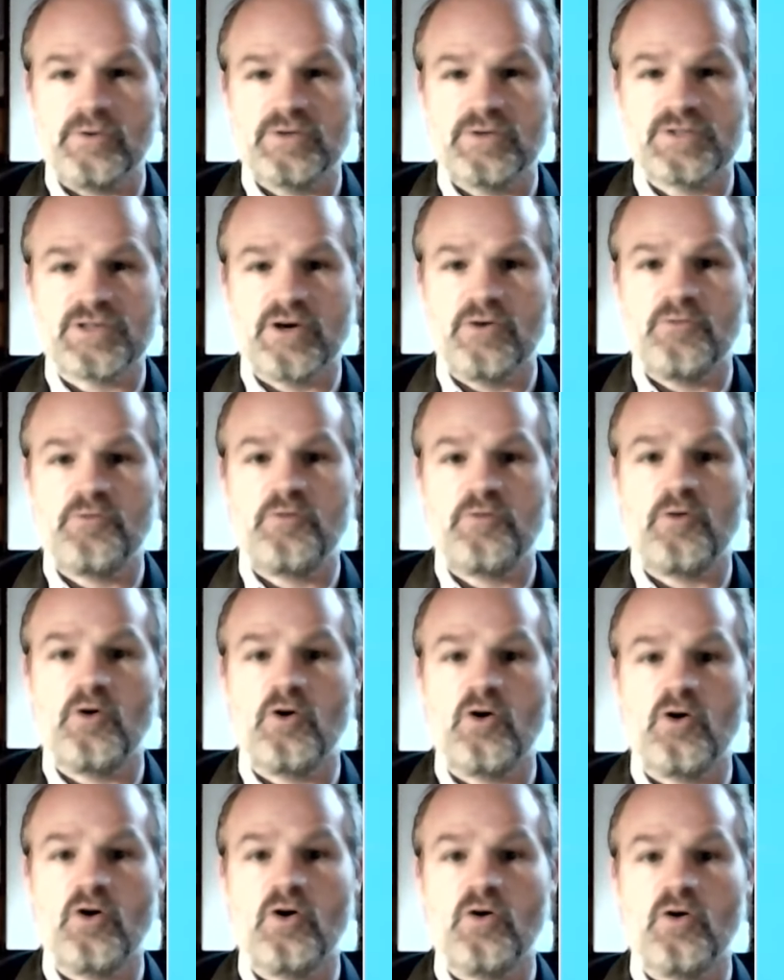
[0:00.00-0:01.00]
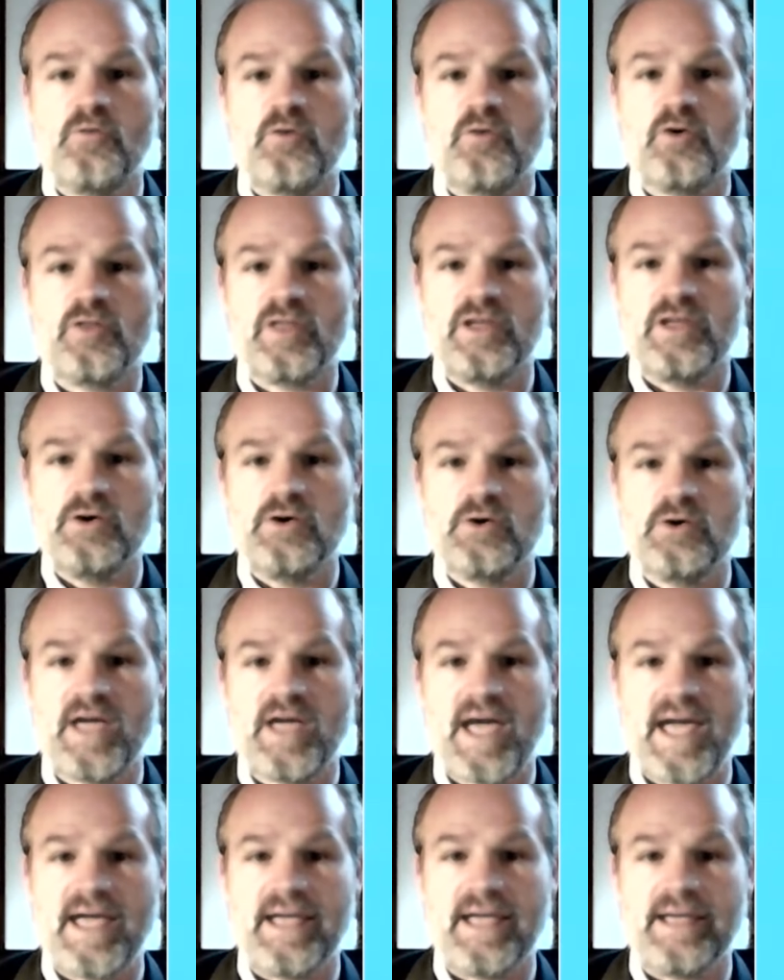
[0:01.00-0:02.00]
So for the
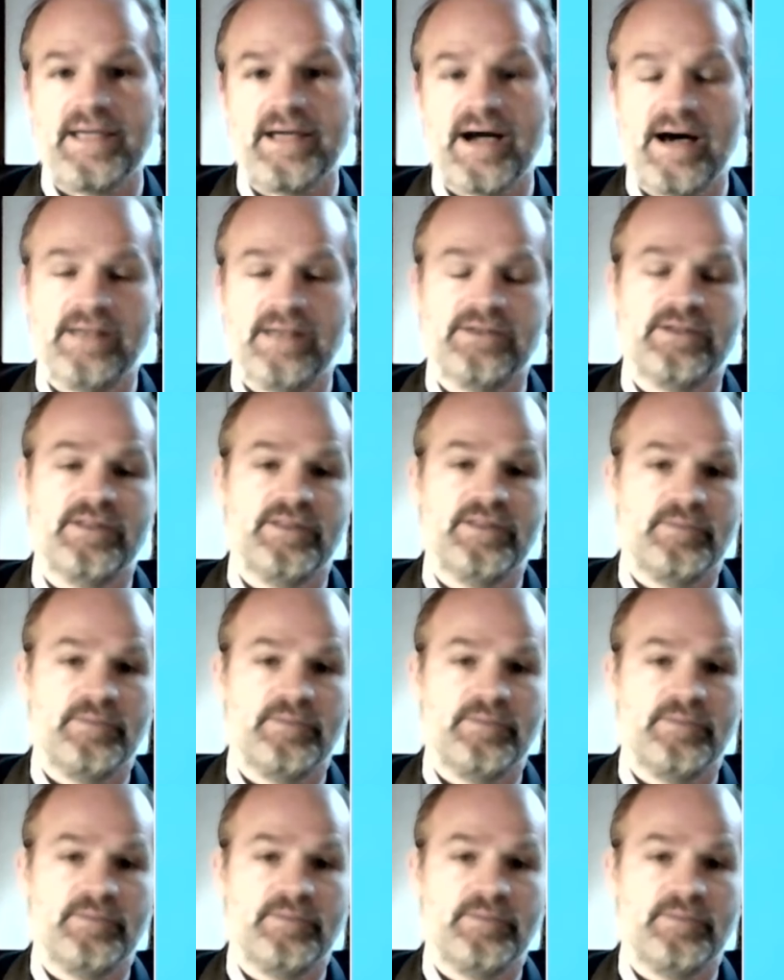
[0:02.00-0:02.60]
UK under the